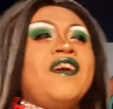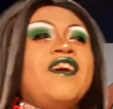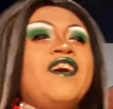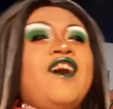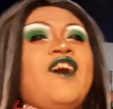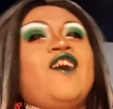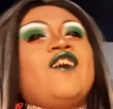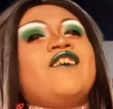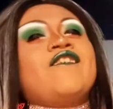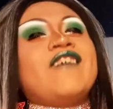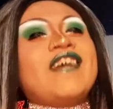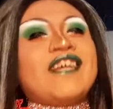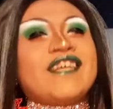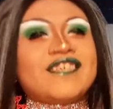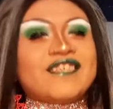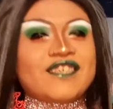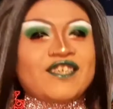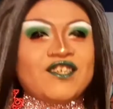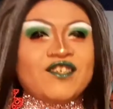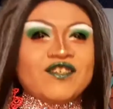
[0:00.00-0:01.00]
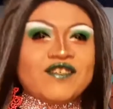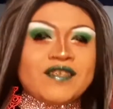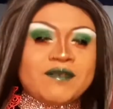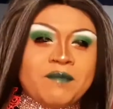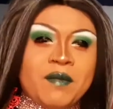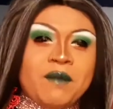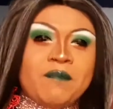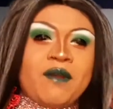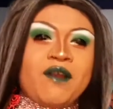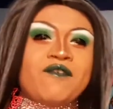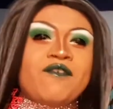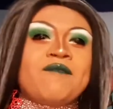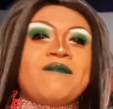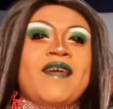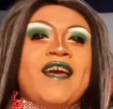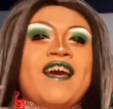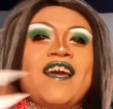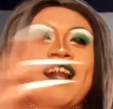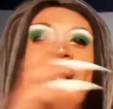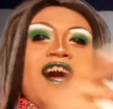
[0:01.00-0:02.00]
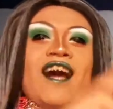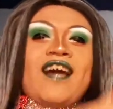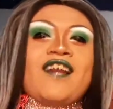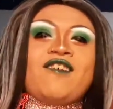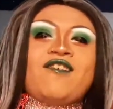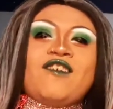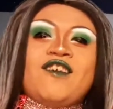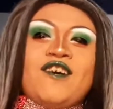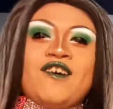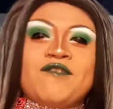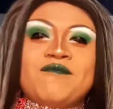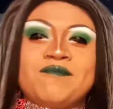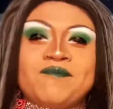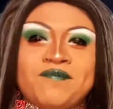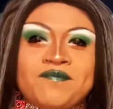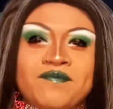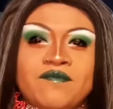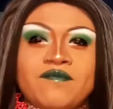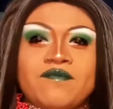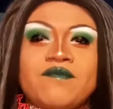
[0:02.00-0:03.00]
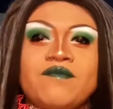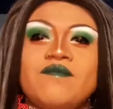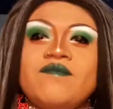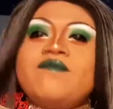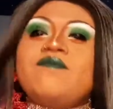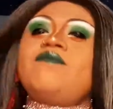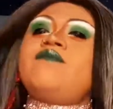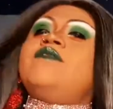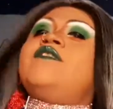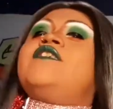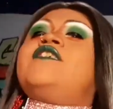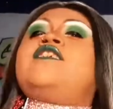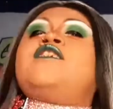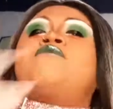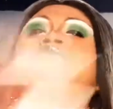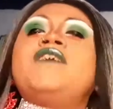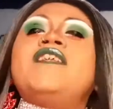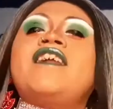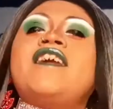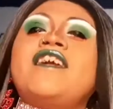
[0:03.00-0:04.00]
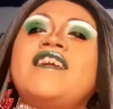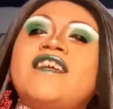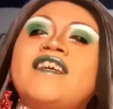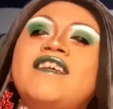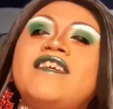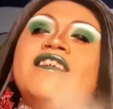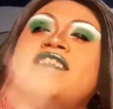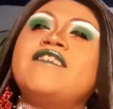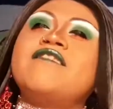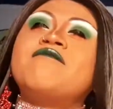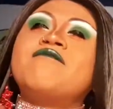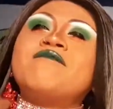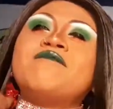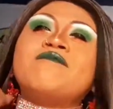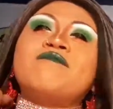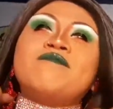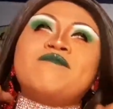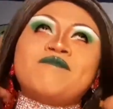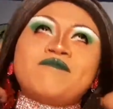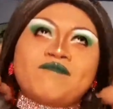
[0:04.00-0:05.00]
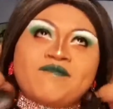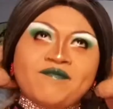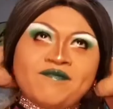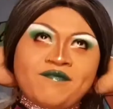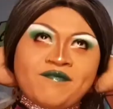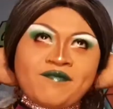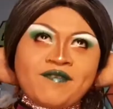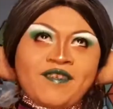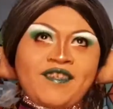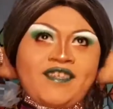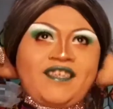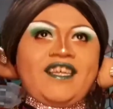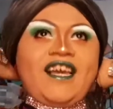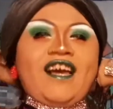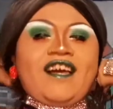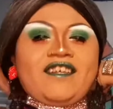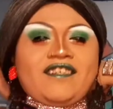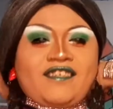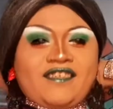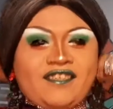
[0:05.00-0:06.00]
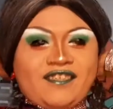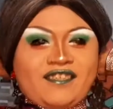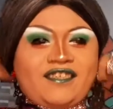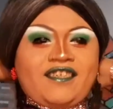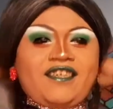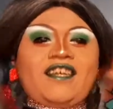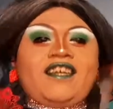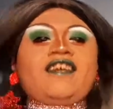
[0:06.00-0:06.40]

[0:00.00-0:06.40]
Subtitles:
I'll give that excuse. But apart from that, I don't know. Did we like it? Yes.